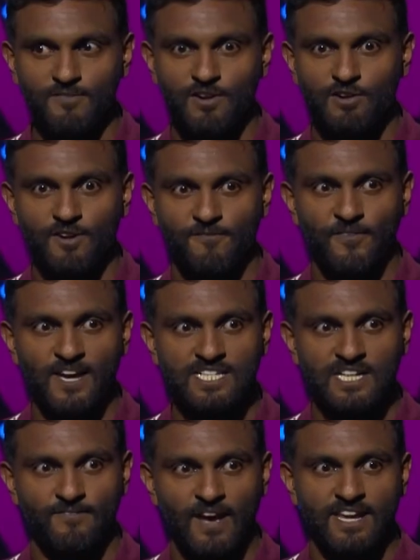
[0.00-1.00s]
a very
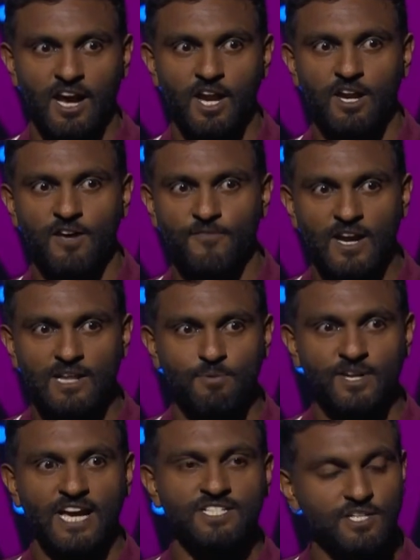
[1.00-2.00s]
effective ad. I don't know if
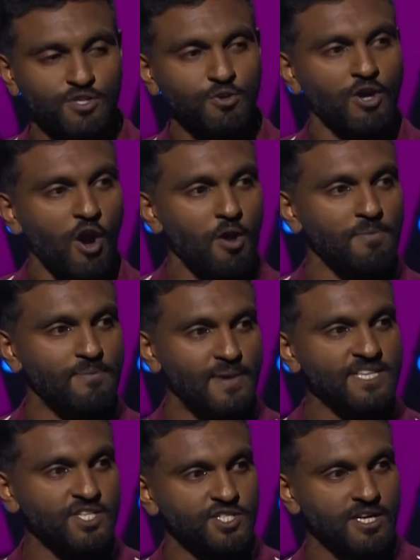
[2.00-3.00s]
anybody actually took home the
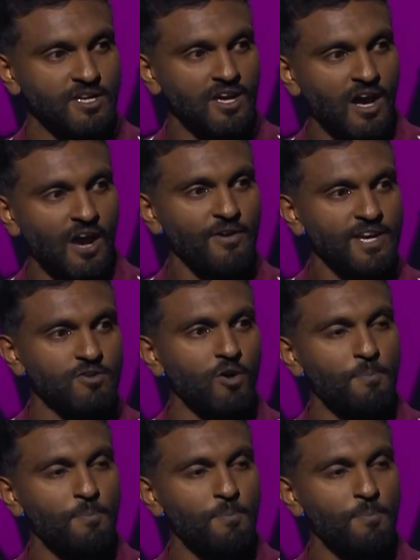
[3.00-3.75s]
messaging. I reckon all